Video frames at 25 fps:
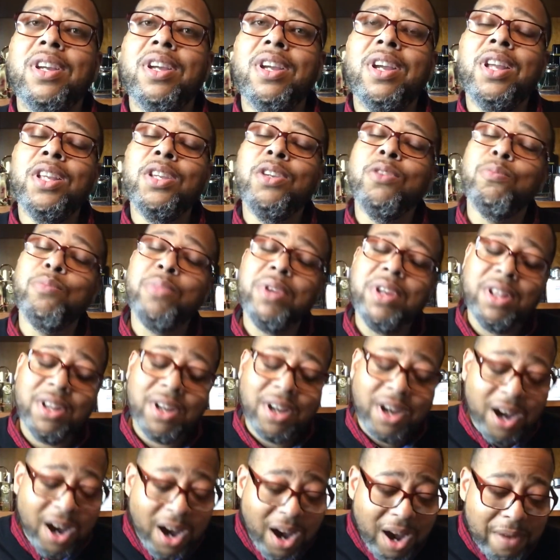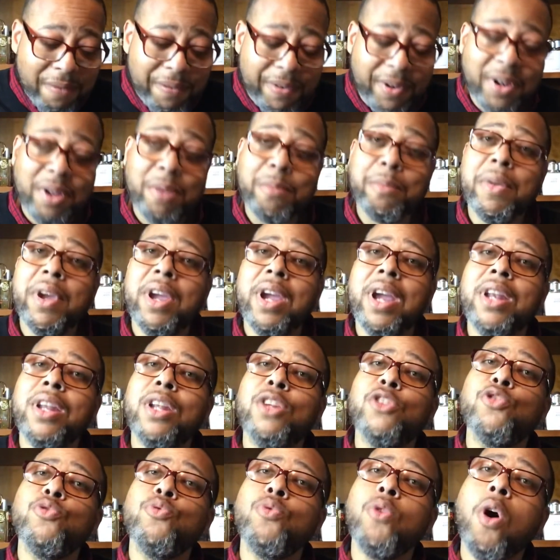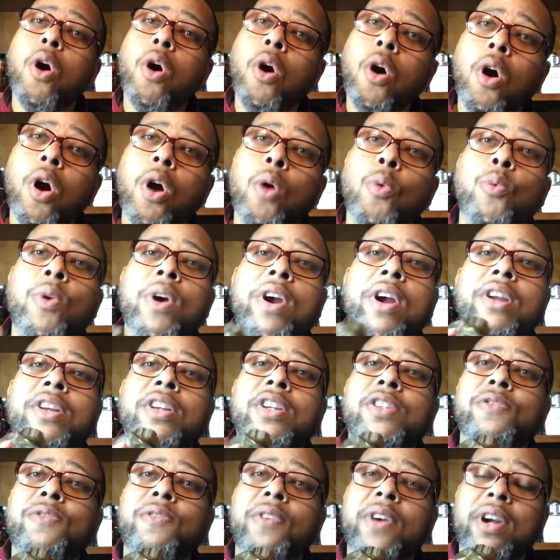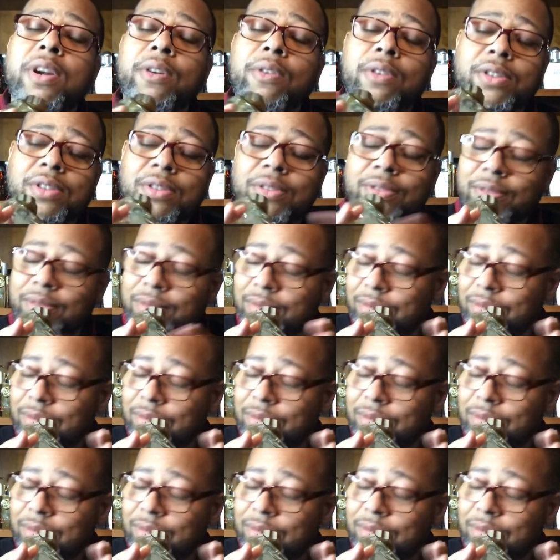and you be the confident man that you are wearing this fragrance,